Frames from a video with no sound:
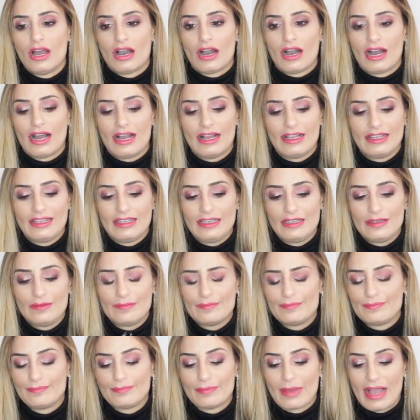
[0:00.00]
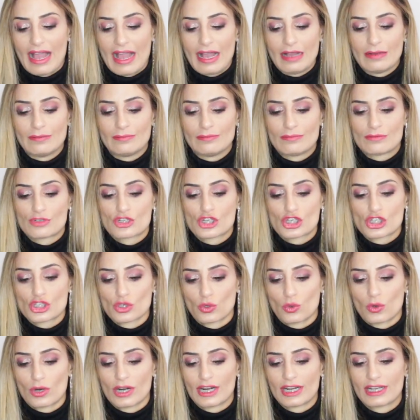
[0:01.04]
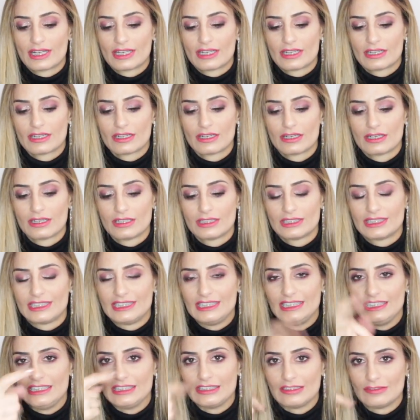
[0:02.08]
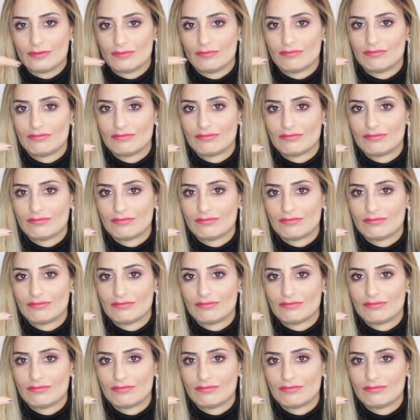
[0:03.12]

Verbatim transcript: I am short seeing.